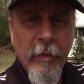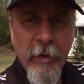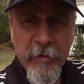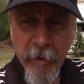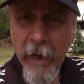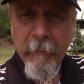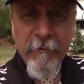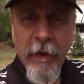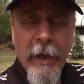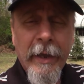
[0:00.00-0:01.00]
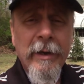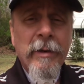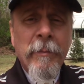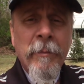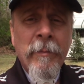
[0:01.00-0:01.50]
the Top Flite
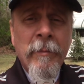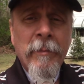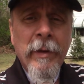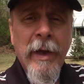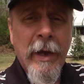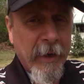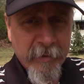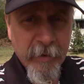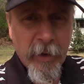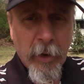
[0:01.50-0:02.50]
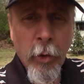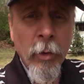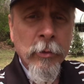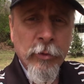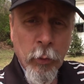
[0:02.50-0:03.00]
XL
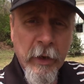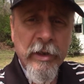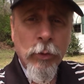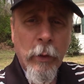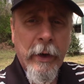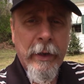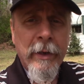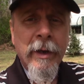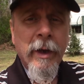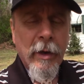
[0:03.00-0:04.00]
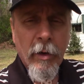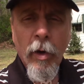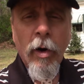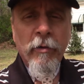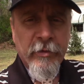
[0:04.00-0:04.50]
2020
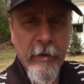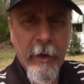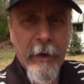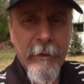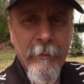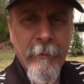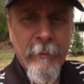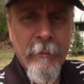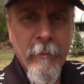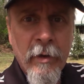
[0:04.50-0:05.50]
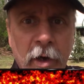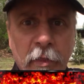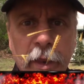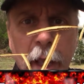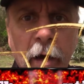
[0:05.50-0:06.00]
golf set.
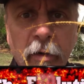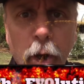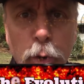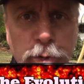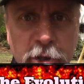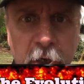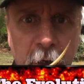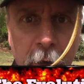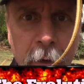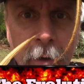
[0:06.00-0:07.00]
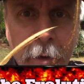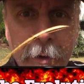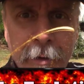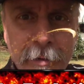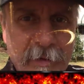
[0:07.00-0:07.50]
The Evolution.
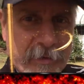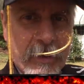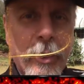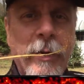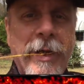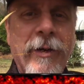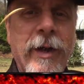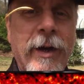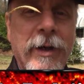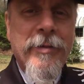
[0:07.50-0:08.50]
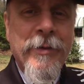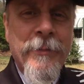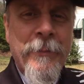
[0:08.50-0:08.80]
Stick around, guys.